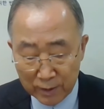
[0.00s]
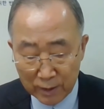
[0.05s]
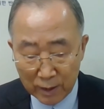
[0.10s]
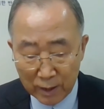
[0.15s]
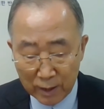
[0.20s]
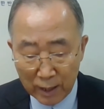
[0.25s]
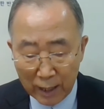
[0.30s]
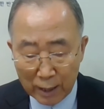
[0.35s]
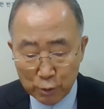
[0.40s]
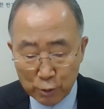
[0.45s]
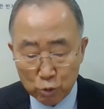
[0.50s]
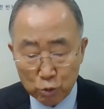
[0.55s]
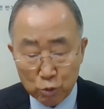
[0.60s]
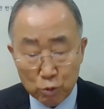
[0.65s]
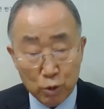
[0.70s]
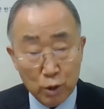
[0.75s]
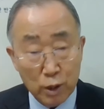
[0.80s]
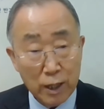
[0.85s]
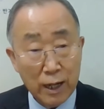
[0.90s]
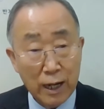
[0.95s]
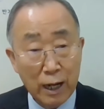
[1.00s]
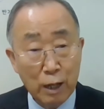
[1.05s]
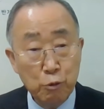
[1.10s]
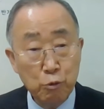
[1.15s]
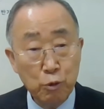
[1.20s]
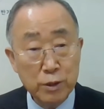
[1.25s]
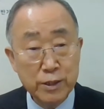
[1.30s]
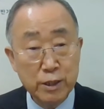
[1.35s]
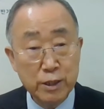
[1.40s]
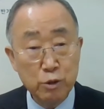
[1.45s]
I knew I
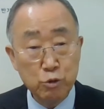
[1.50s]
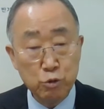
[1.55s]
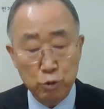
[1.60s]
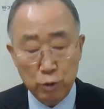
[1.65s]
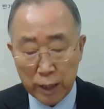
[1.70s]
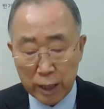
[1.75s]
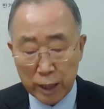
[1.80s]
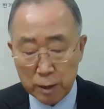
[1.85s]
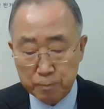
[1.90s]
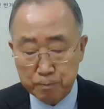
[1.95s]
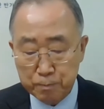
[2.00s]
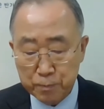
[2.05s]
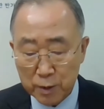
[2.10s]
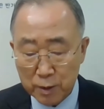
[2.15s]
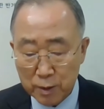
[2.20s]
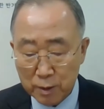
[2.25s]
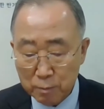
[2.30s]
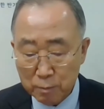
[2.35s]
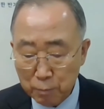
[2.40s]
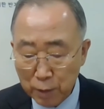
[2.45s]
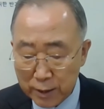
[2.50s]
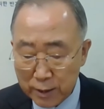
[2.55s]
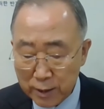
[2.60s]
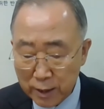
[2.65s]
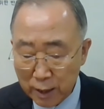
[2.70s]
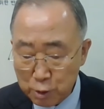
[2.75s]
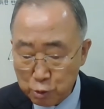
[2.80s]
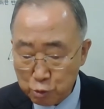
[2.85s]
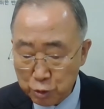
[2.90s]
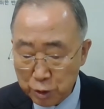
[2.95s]
wanted to help my
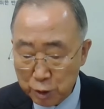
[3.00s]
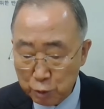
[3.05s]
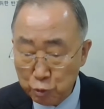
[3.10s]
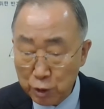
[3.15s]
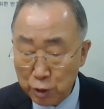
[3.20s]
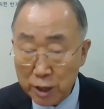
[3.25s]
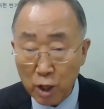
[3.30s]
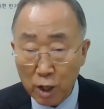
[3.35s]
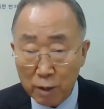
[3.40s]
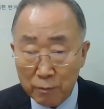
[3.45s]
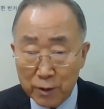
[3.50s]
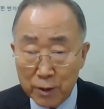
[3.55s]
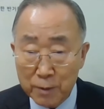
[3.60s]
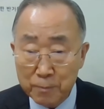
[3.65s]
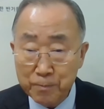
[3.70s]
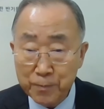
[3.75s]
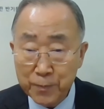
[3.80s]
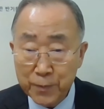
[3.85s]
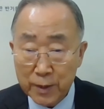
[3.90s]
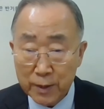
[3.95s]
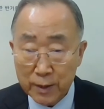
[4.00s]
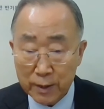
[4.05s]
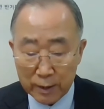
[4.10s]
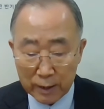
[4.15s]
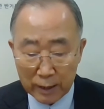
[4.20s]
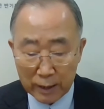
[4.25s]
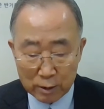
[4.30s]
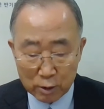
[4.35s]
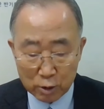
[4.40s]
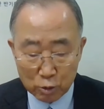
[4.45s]
country recover
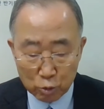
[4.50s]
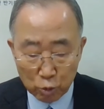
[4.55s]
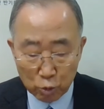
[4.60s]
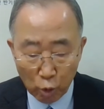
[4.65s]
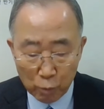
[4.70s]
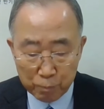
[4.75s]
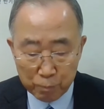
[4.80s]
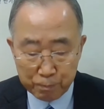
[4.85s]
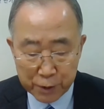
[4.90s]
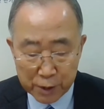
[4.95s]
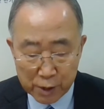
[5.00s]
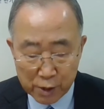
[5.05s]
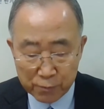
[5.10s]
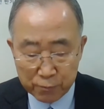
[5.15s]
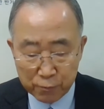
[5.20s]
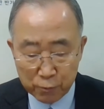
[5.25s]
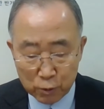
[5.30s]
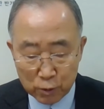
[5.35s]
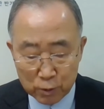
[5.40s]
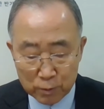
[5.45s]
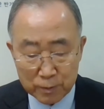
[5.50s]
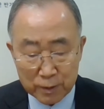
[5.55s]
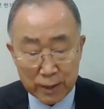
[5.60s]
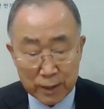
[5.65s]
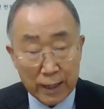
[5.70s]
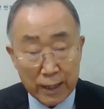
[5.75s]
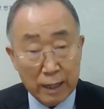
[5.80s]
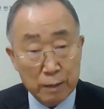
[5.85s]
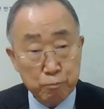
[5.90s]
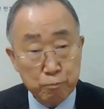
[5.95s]
and grow peaceful
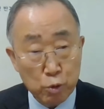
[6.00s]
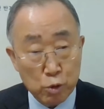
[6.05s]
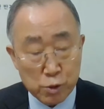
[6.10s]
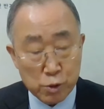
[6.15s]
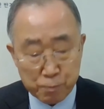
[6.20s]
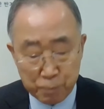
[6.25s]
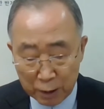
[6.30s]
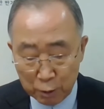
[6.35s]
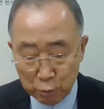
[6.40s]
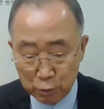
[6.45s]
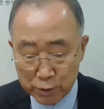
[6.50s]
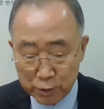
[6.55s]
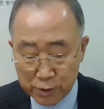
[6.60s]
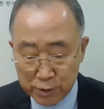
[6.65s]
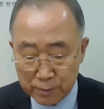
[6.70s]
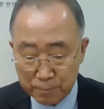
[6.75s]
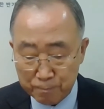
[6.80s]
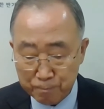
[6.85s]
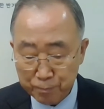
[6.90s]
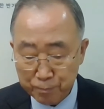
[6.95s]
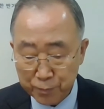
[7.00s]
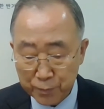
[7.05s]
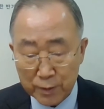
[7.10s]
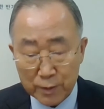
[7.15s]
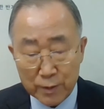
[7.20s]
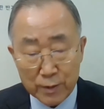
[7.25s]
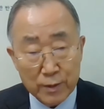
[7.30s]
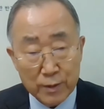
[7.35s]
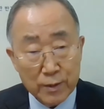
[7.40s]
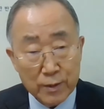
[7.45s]
and prosperous.
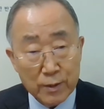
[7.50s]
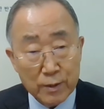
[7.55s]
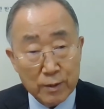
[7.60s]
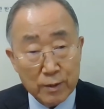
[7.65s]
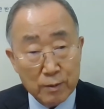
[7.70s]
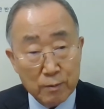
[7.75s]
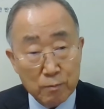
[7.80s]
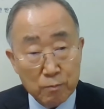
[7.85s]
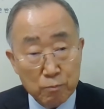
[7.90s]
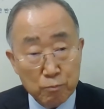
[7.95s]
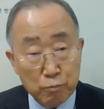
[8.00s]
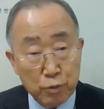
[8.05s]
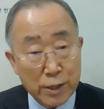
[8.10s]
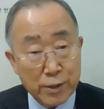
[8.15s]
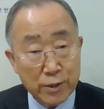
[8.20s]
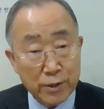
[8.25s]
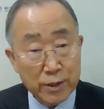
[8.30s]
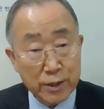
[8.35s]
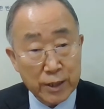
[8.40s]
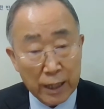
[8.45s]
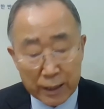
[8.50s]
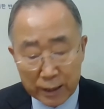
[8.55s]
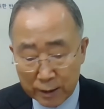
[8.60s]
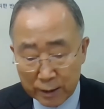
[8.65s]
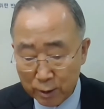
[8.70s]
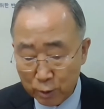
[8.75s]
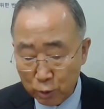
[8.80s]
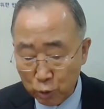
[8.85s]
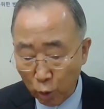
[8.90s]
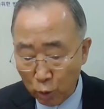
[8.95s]
President
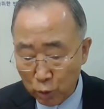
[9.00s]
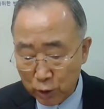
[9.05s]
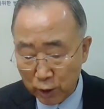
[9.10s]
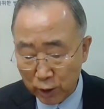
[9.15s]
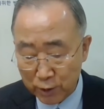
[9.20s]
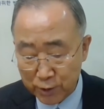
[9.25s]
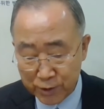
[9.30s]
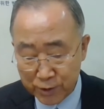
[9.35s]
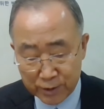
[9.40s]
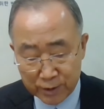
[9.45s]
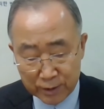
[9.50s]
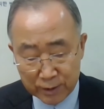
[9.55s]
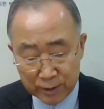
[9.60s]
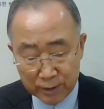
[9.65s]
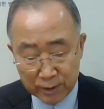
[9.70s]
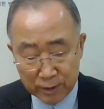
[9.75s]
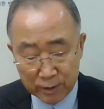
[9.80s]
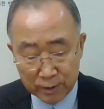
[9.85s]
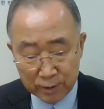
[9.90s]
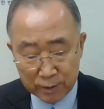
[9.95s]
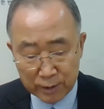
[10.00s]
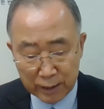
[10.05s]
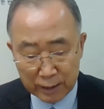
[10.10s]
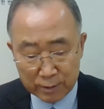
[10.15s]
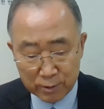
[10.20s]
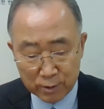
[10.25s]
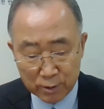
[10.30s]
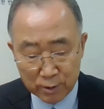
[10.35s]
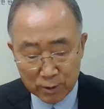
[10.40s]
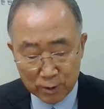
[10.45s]
Kennedy told us
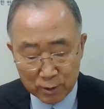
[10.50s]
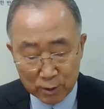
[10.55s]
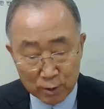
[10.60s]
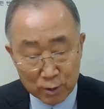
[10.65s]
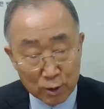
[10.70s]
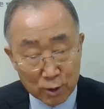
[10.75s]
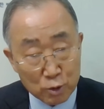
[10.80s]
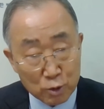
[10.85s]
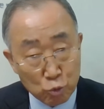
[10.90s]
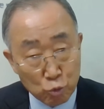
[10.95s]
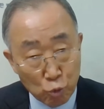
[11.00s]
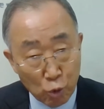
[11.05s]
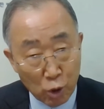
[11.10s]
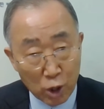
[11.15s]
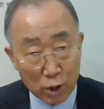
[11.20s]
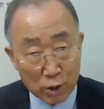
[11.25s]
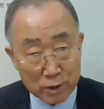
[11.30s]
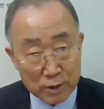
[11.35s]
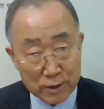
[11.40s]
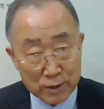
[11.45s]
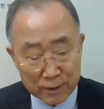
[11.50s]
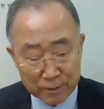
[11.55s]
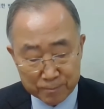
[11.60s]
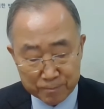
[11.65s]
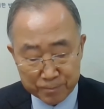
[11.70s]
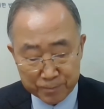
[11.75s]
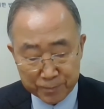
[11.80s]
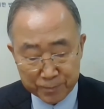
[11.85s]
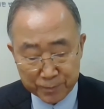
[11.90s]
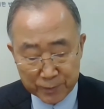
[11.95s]
that good work
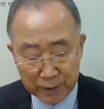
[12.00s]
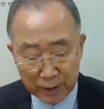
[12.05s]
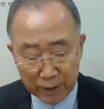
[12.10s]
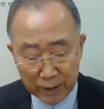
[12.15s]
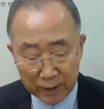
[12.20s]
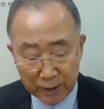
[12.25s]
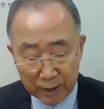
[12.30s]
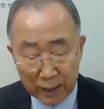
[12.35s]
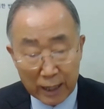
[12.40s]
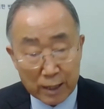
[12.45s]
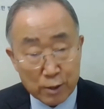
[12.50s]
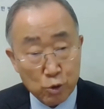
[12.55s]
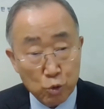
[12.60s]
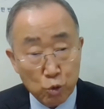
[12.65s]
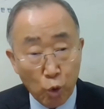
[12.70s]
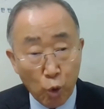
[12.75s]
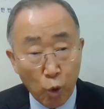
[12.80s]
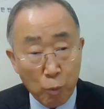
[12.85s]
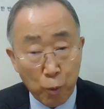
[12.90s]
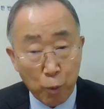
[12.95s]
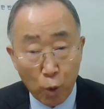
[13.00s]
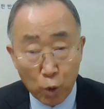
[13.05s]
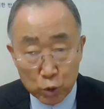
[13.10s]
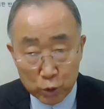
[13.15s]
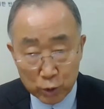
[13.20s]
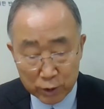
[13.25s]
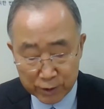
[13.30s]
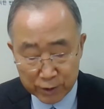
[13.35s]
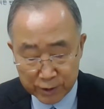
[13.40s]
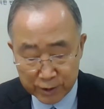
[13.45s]
has no
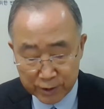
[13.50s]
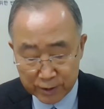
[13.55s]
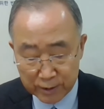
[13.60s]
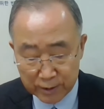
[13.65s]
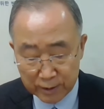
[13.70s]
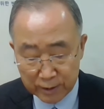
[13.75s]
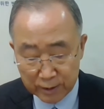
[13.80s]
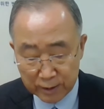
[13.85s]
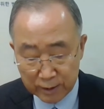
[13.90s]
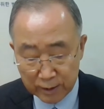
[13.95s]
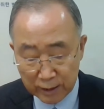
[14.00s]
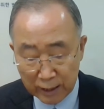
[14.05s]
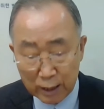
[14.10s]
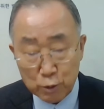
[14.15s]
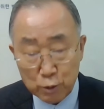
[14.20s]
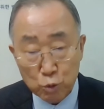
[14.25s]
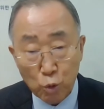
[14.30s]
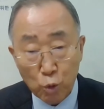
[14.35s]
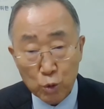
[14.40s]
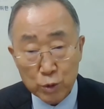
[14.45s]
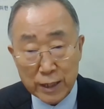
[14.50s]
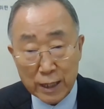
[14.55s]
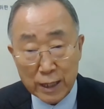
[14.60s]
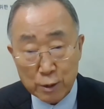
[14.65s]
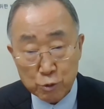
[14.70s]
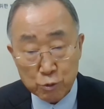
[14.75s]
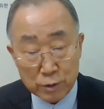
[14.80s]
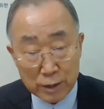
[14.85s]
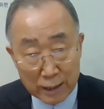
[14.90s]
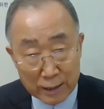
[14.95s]
borders and no
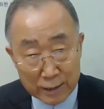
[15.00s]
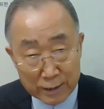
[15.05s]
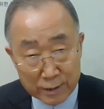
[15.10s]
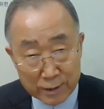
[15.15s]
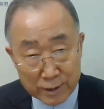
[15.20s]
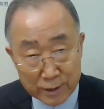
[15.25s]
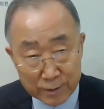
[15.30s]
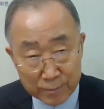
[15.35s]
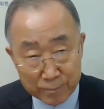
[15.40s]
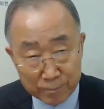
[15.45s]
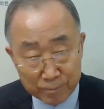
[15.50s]
nationality.